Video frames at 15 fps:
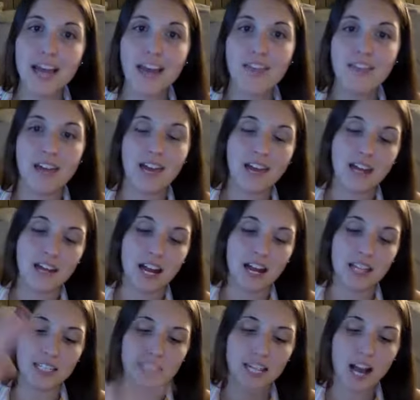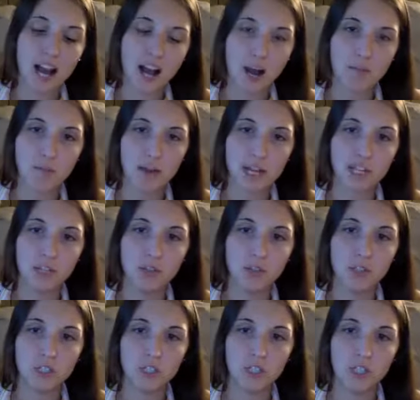and then on top I
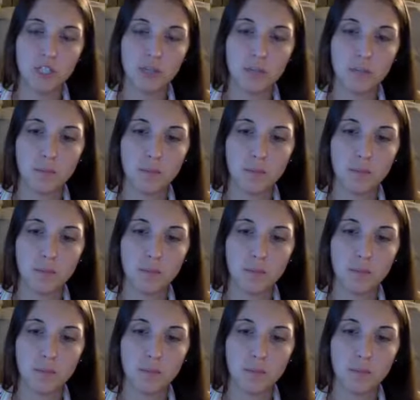usually